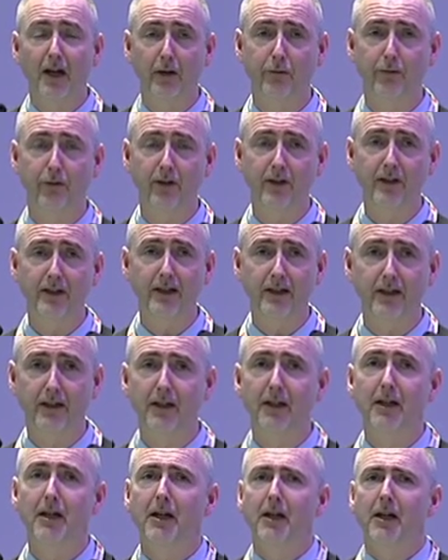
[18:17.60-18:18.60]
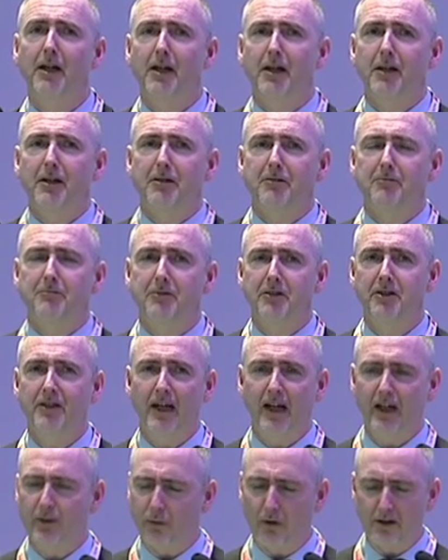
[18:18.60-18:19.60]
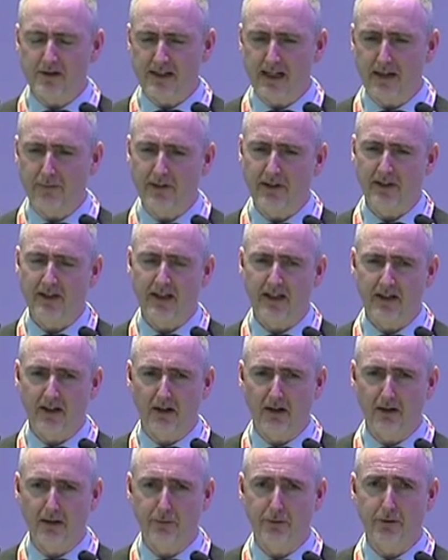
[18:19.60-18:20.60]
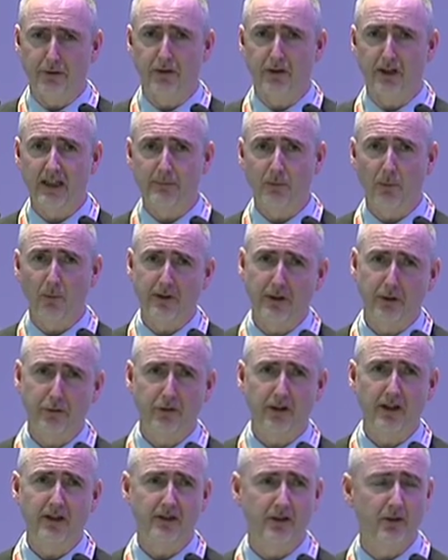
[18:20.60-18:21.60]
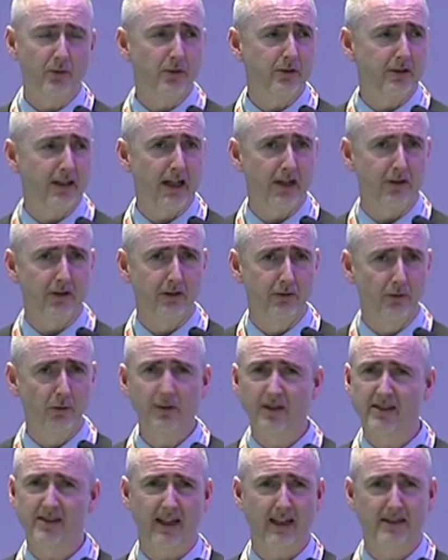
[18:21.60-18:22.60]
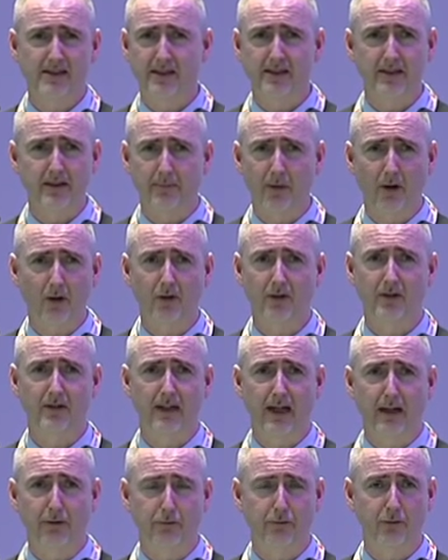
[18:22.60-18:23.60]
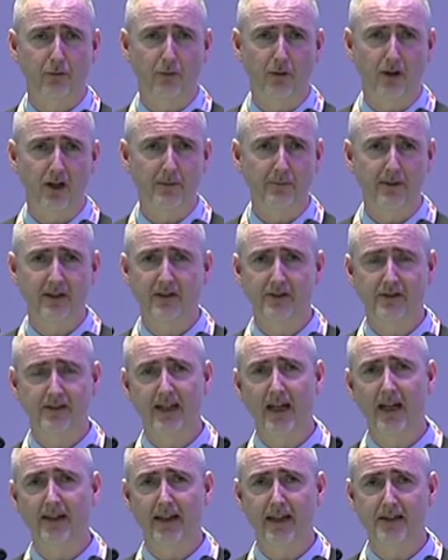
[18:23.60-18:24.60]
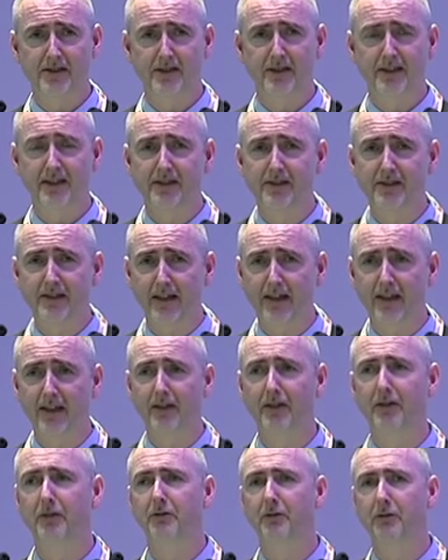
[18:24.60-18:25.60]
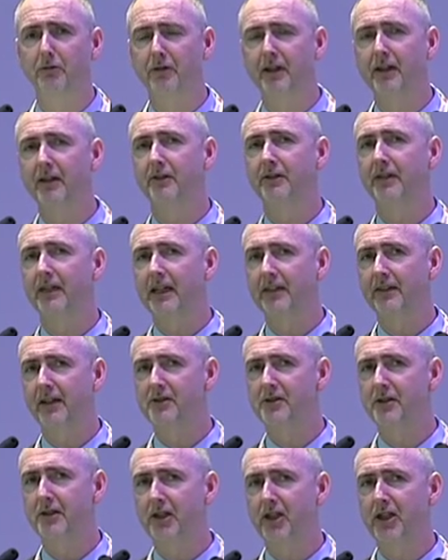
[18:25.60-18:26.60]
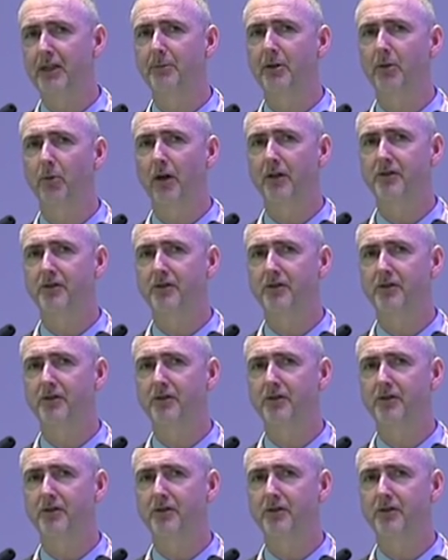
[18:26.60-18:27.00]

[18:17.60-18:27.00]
And finally, you can't watch everything all of the time, and when you try doing that, nothing's actually important after a while because you can't actually see the real thing that you need to be